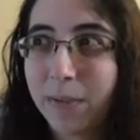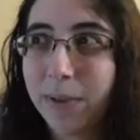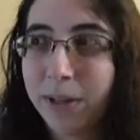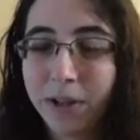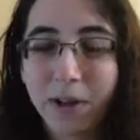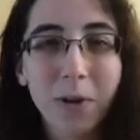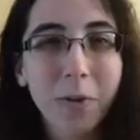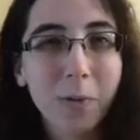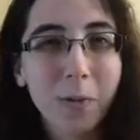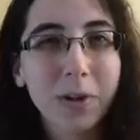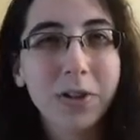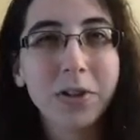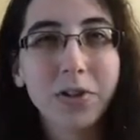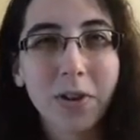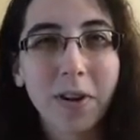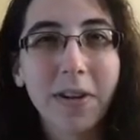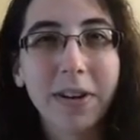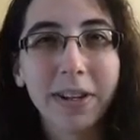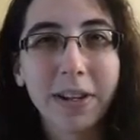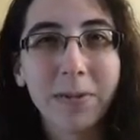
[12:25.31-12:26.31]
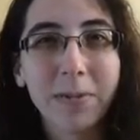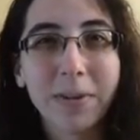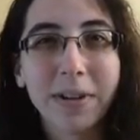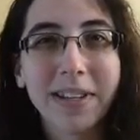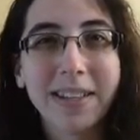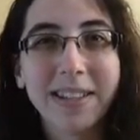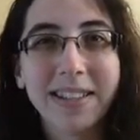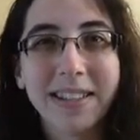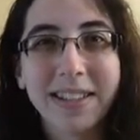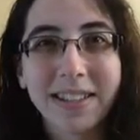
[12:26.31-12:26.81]
know what drawing it
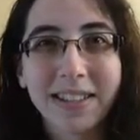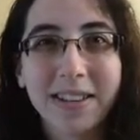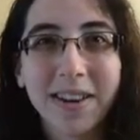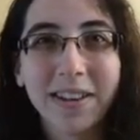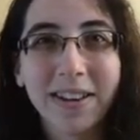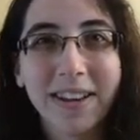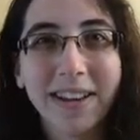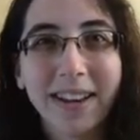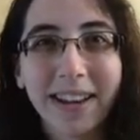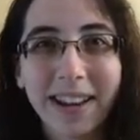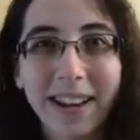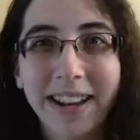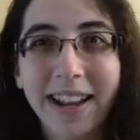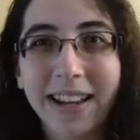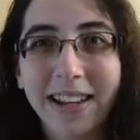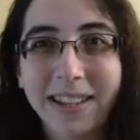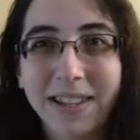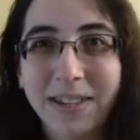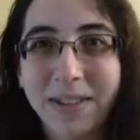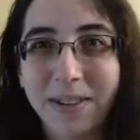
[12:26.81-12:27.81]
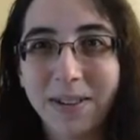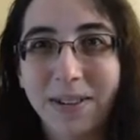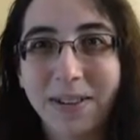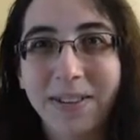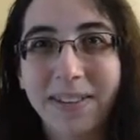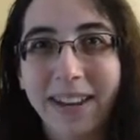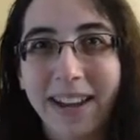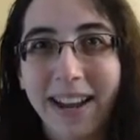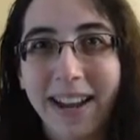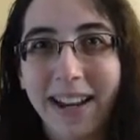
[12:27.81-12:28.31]
was that started it again too.
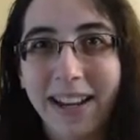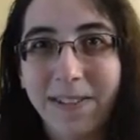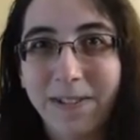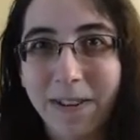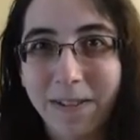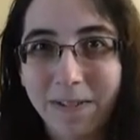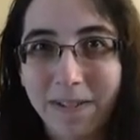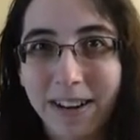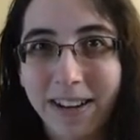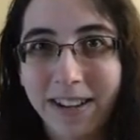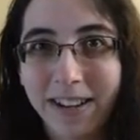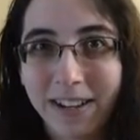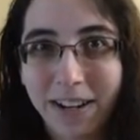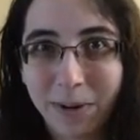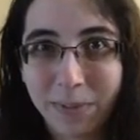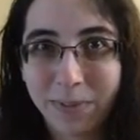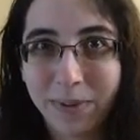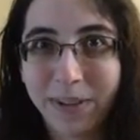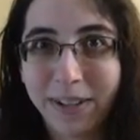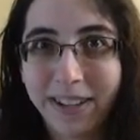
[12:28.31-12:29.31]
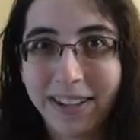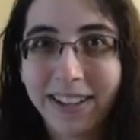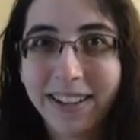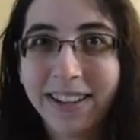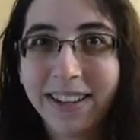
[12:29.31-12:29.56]
And if I find it, I'll put